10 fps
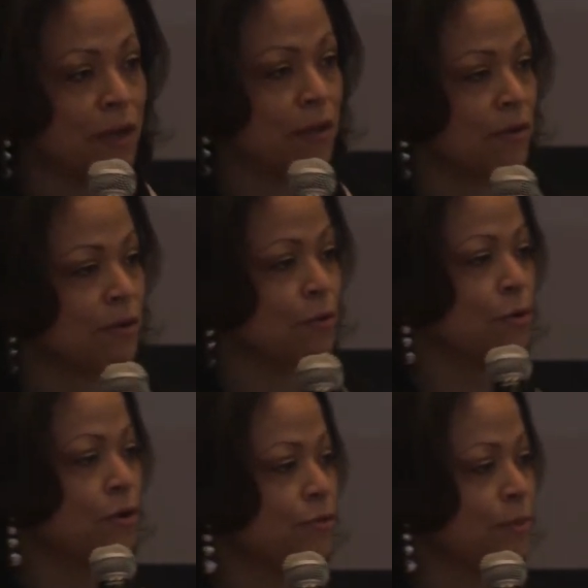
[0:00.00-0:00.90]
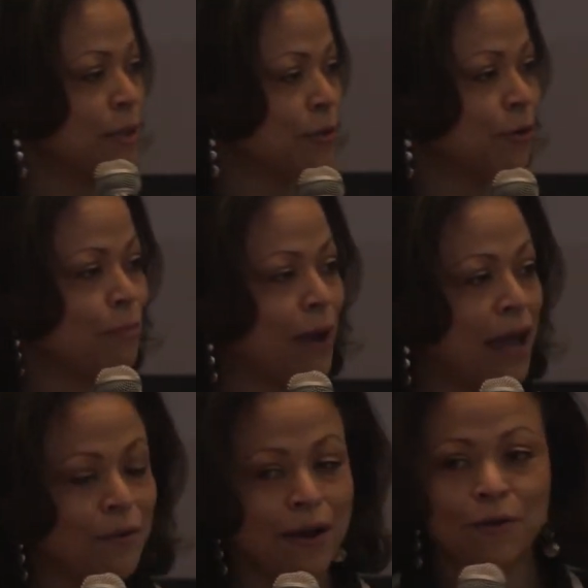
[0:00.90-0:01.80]
color or from immigrant
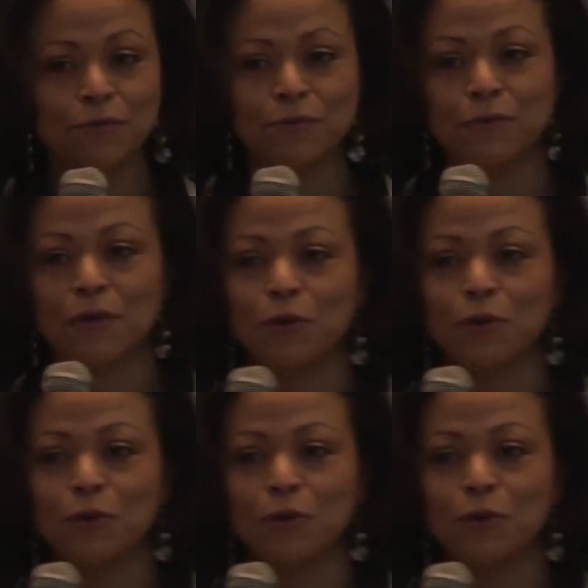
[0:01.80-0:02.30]
backgrounds,